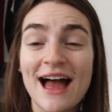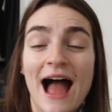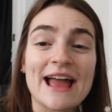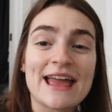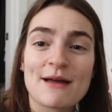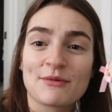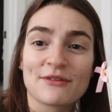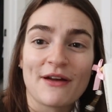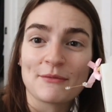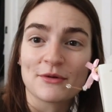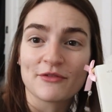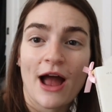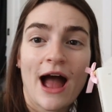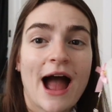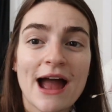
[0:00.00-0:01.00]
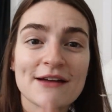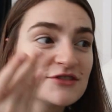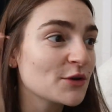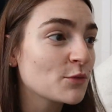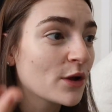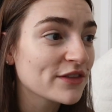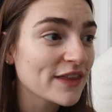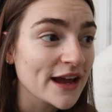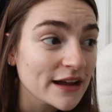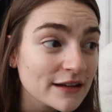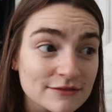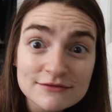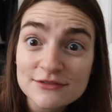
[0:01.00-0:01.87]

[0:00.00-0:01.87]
I can't believe I've done one thing